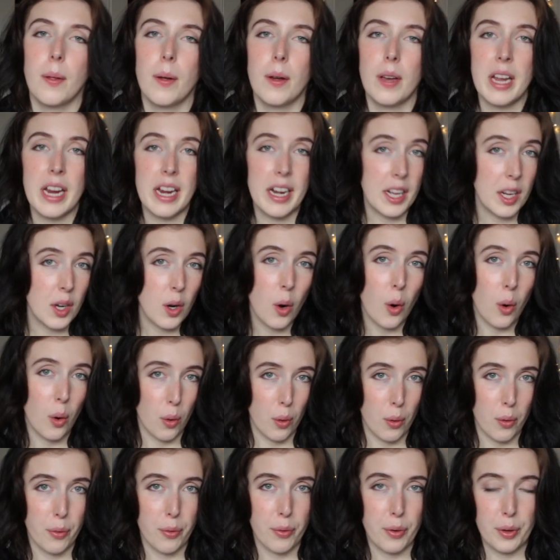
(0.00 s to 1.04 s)
Eating
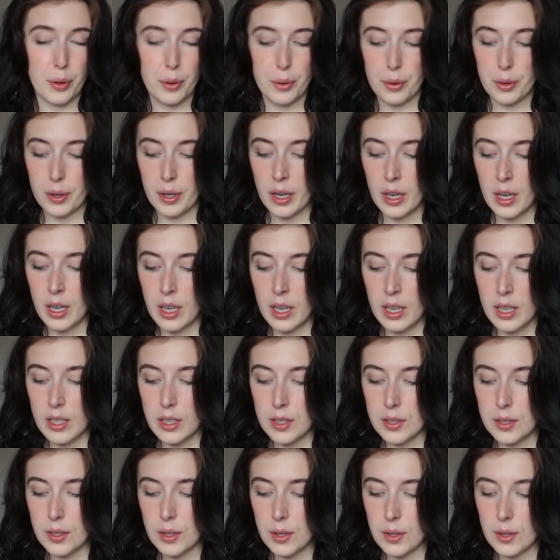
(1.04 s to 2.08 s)
whole food.
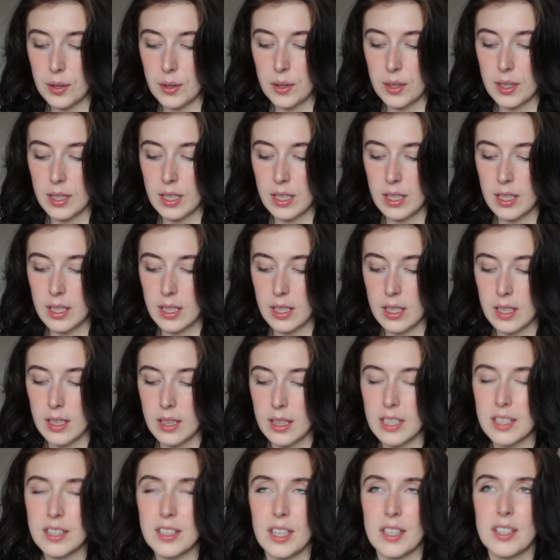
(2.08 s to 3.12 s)
So
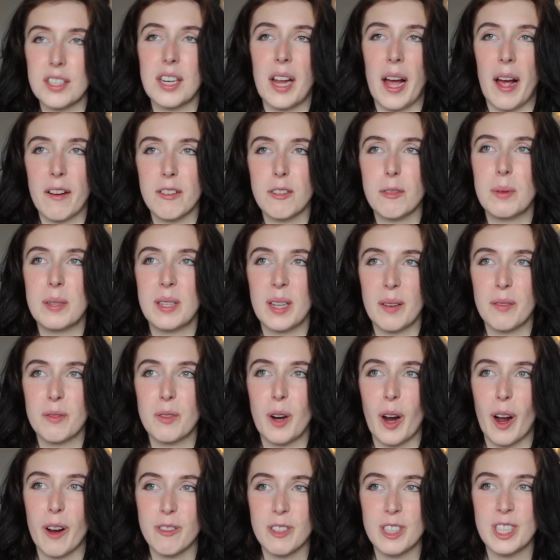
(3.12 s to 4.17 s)
this doesn't have to be done for
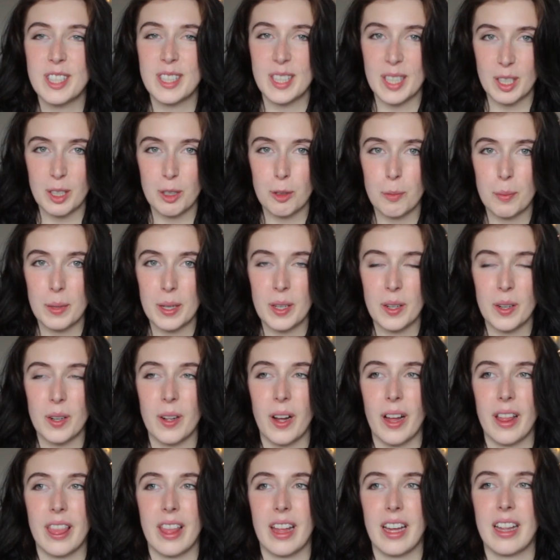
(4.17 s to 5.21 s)
every single meal.
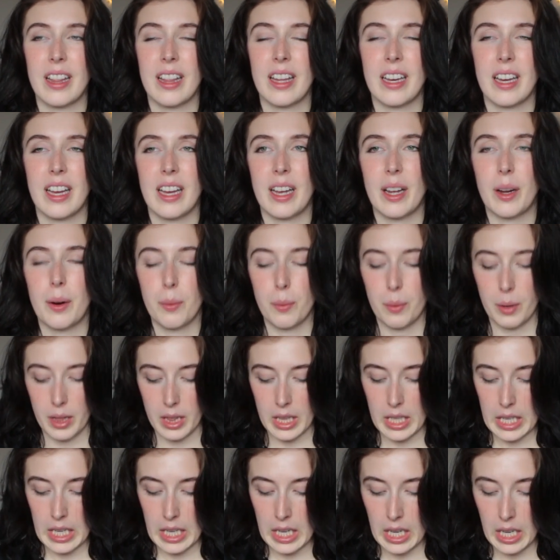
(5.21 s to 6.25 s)
I think it can get
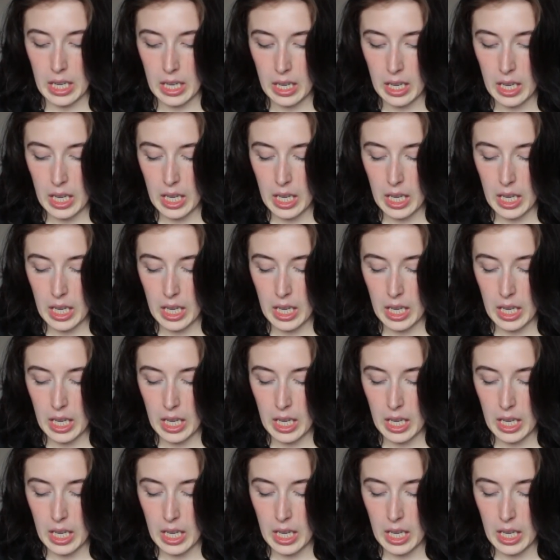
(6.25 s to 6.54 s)
really,